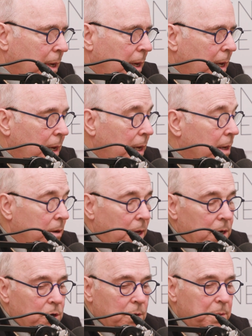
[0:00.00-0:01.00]

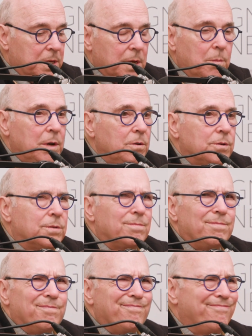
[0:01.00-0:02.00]
it could be someone who's
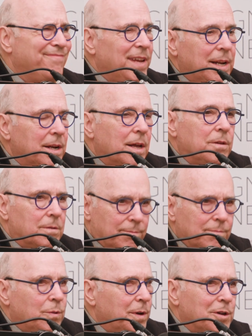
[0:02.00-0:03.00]

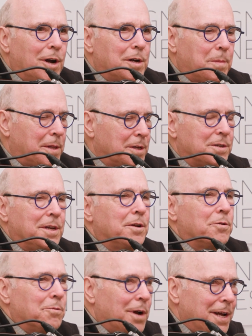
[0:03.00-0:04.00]
we talked about this, in
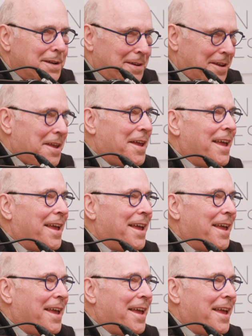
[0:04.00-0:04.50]
a rut